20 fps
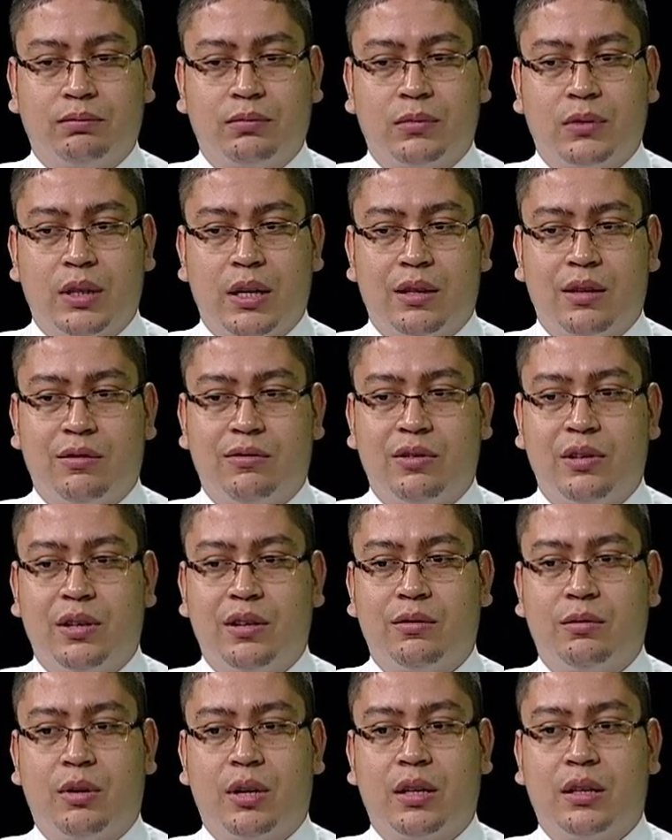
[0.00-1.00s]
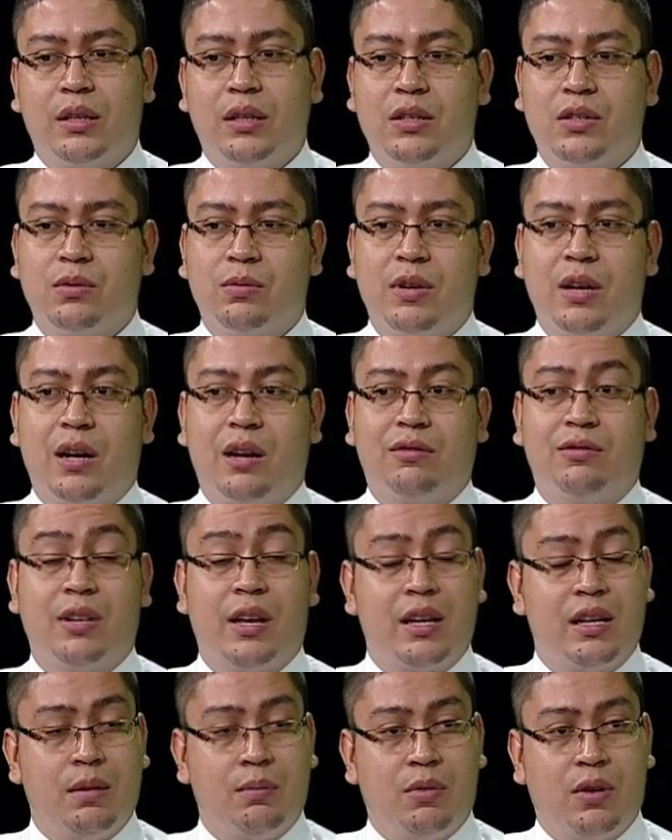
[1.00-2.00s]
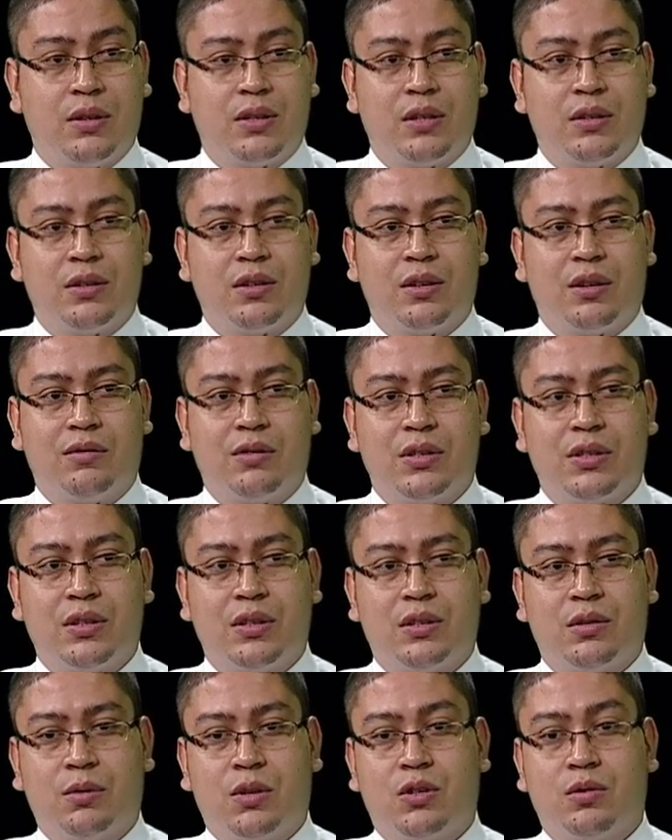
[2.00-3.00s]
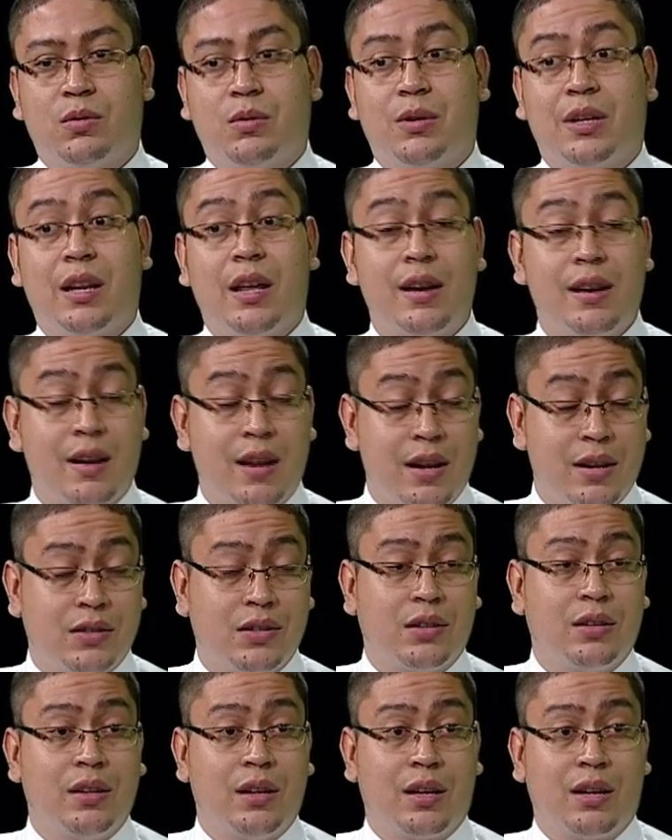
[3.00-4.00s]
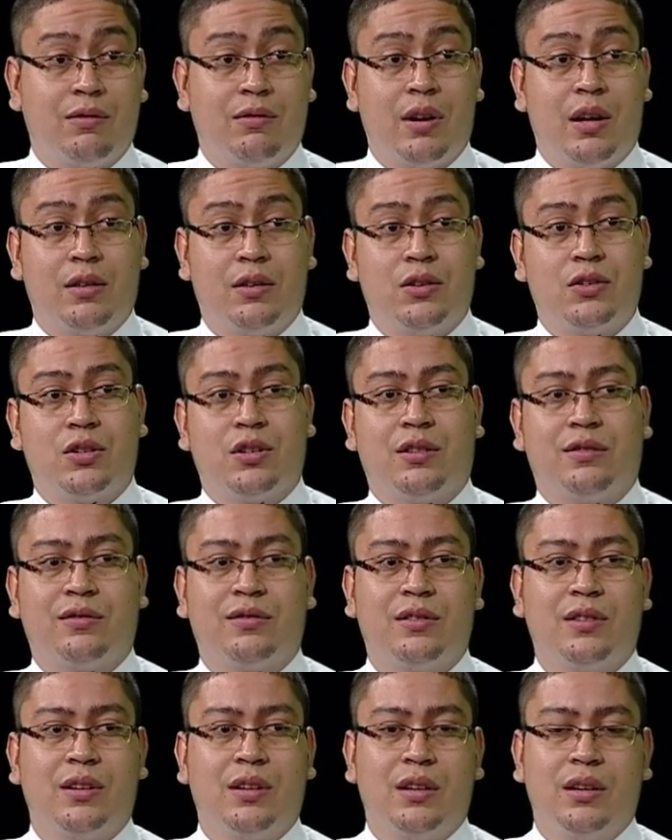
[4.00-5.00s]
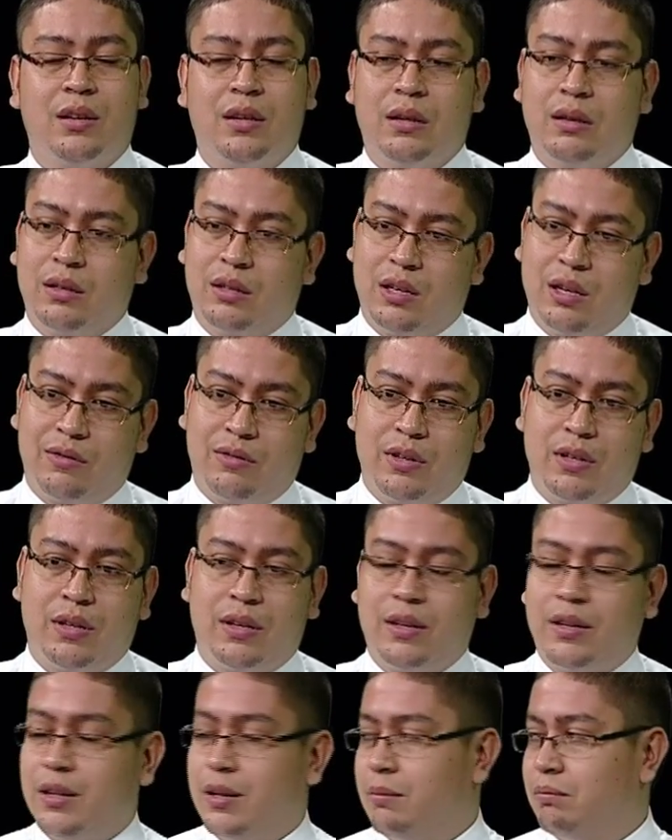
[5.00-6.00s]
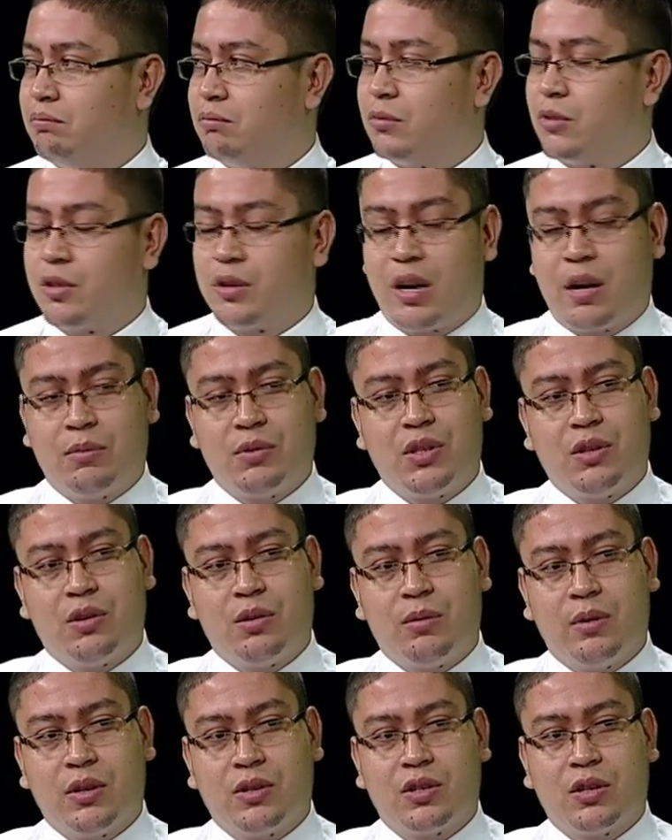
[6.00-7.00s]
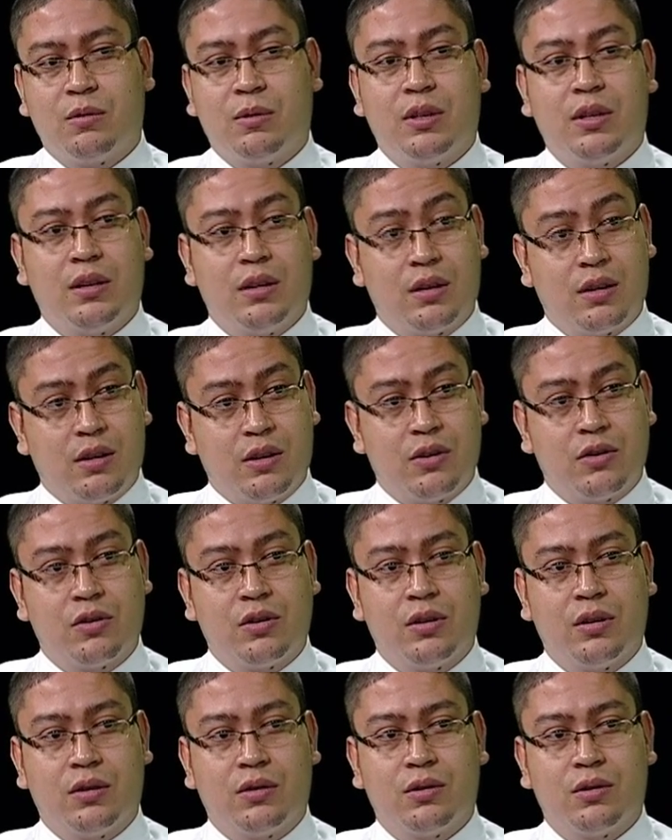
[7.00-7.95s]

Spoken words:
get a feel of what it is, we have night deposit services, which we would like clients to take advantage of, given crime situation within the country and